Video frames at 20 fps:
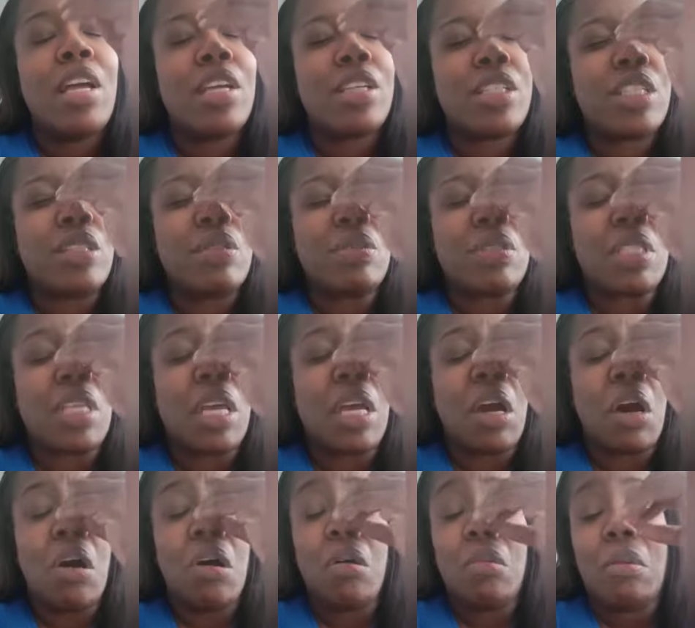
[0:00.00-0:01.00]
She was
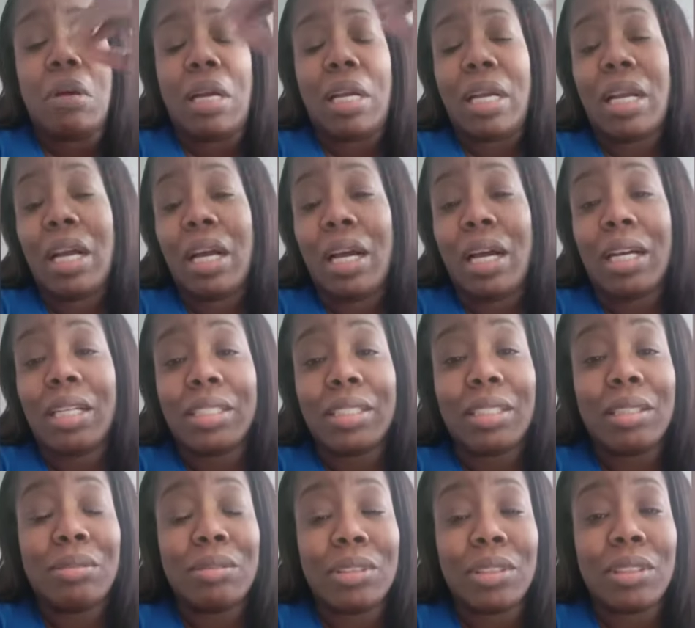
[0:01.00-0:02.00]
like, oh my gosh,
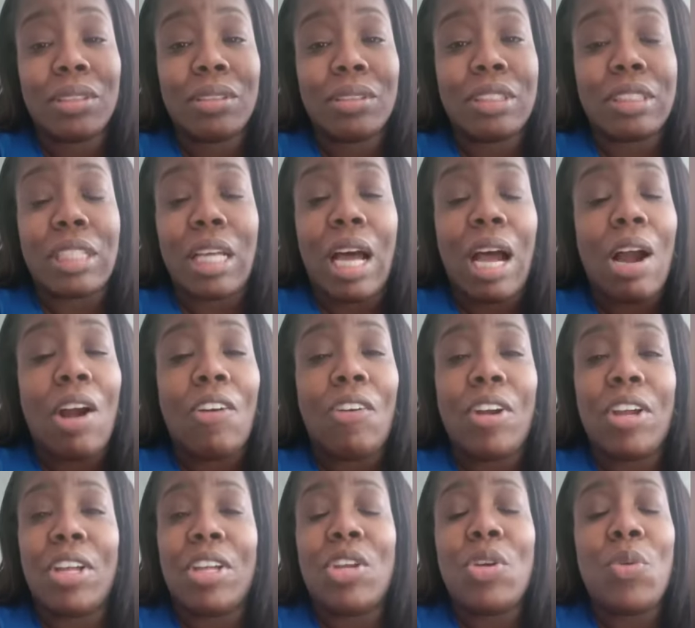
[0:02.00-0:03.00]
I'm so
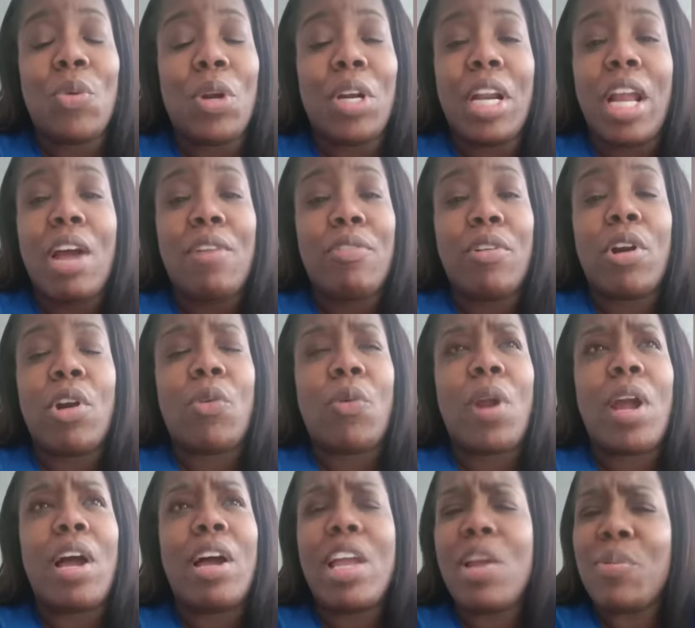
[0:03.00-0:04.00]
sorry. You were never
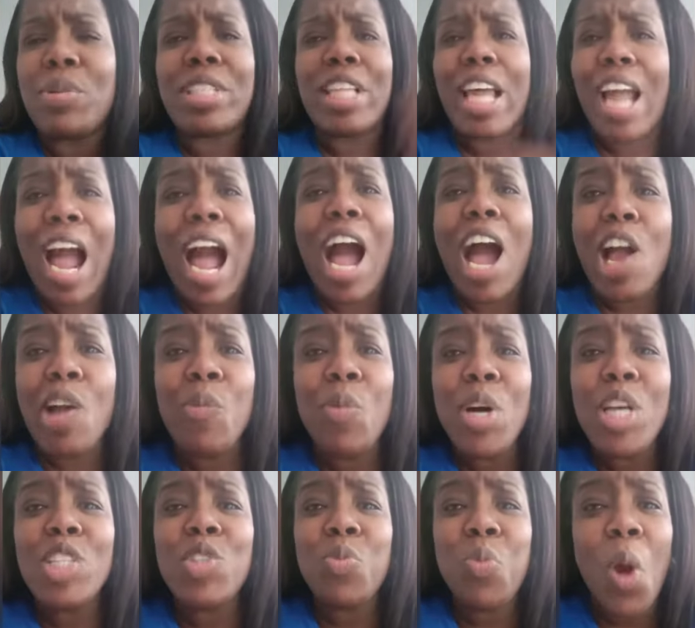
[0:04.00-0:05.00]
around. He was like, I
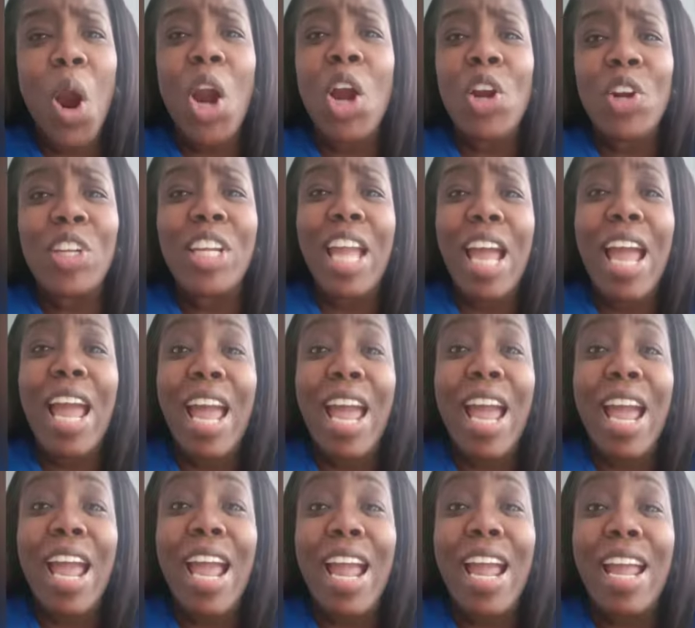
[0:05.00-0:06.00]
was
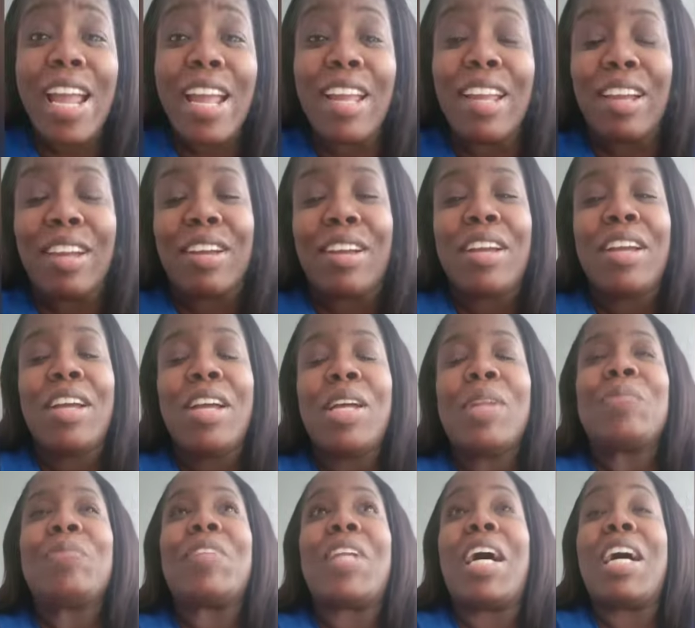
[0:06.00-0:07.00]
working.
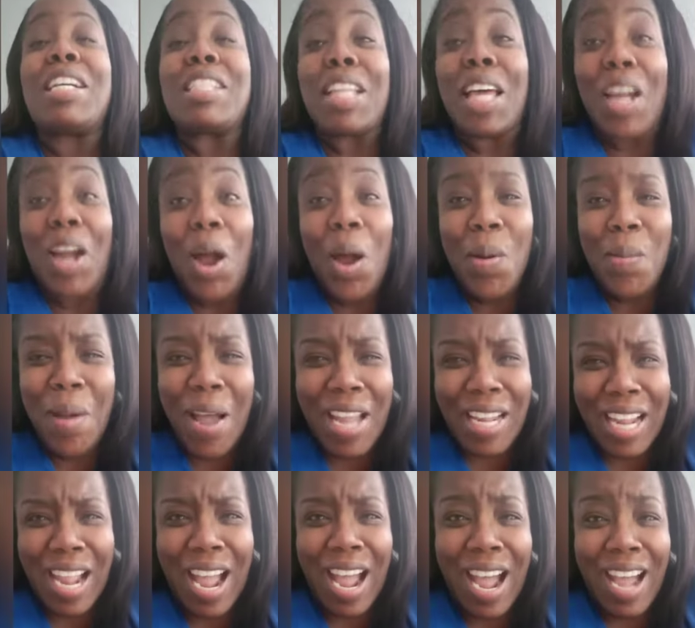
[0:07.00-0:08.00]
I was like, oh
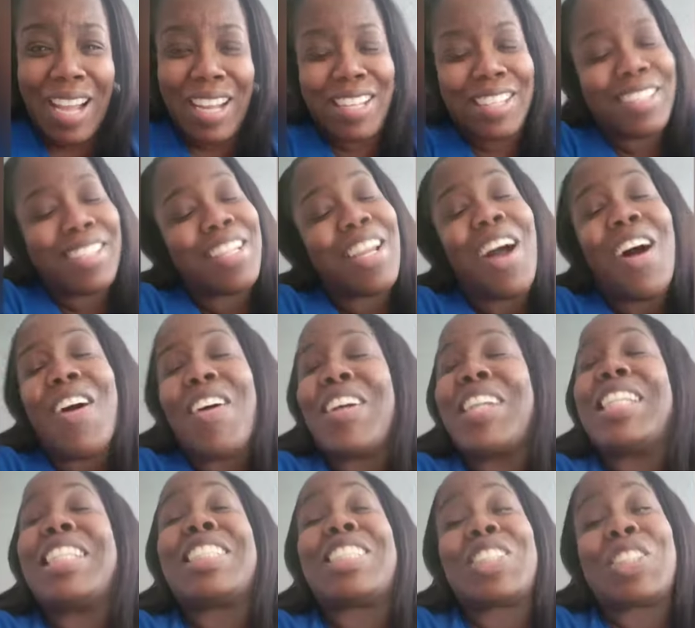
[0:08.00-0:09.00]
my God.
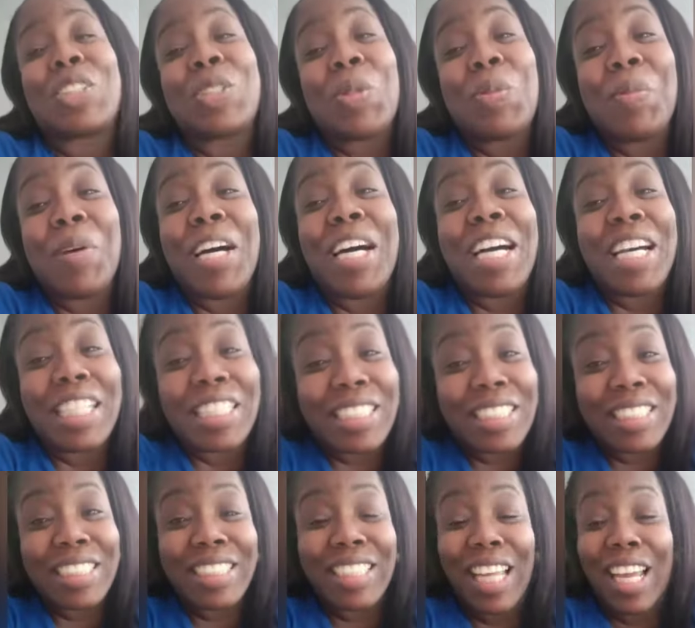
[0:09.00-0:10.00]
Y'all, it is too
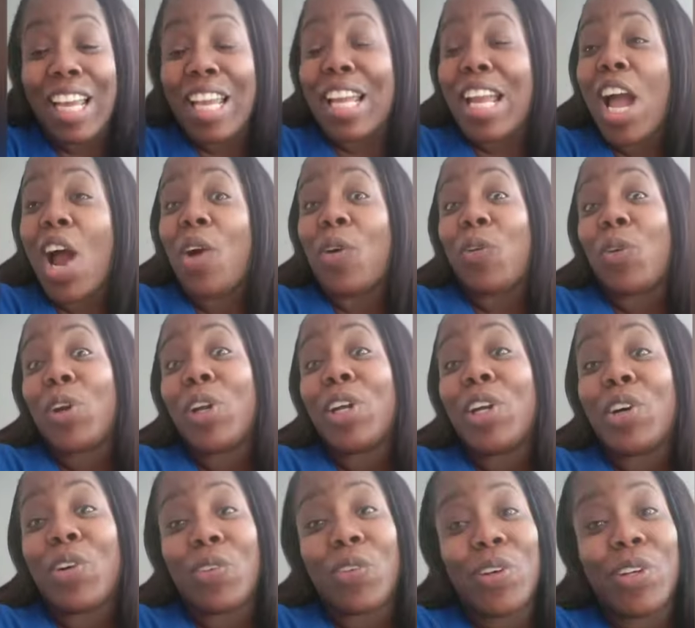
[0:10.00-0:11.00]
much. Like, it got
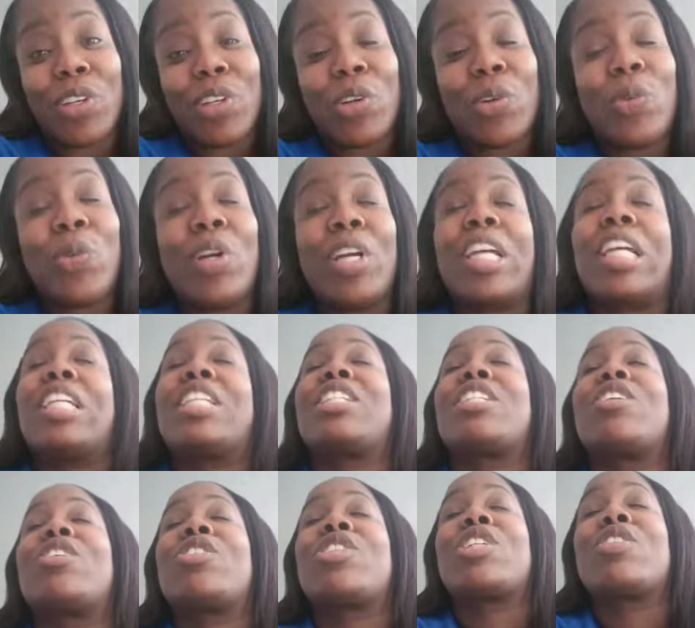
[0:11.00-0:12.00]
real, real quick. And
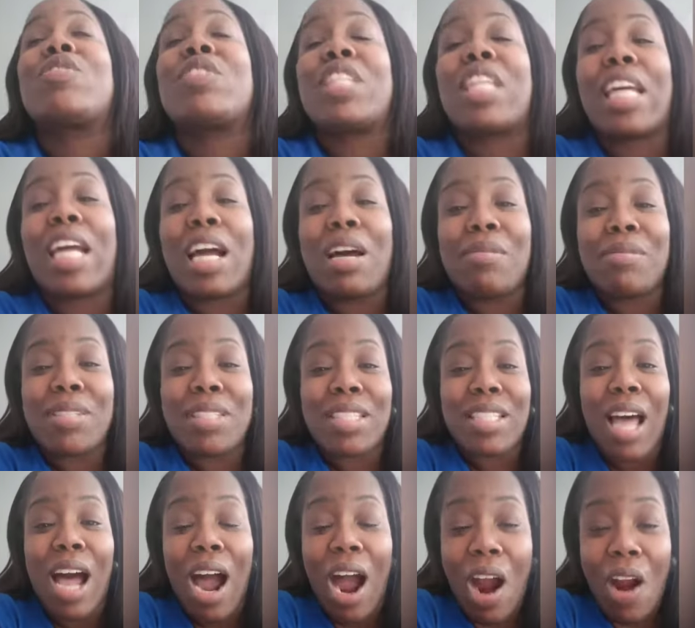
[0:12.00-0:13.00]
so she was like, I'm
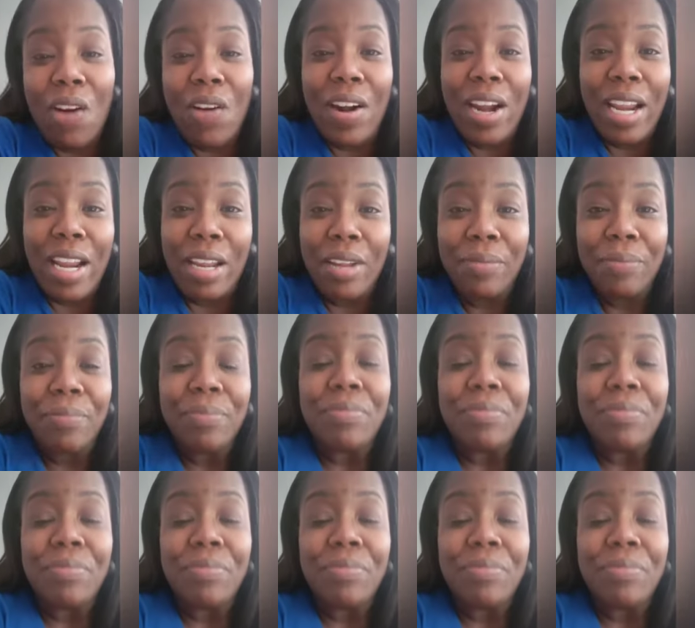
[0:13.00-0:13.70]
sorry.